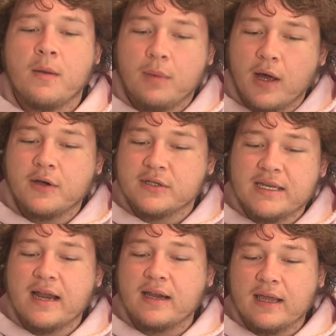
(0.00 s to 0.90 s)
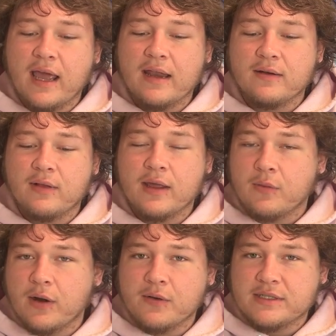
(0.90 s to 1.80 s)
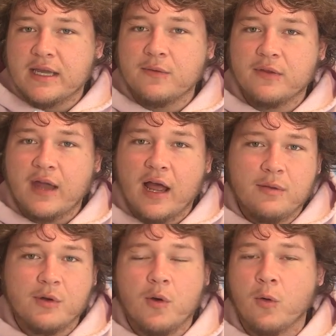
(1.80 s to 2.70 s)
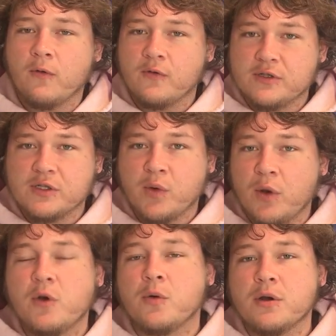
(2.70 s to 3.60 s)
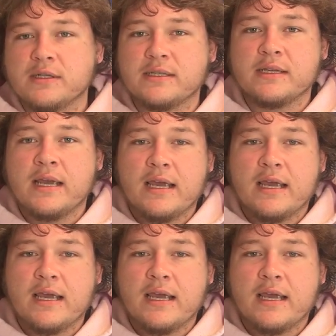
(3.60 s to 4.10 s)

But understand, again, like what I was saying with Kyle McCord versus Quinn Ewers,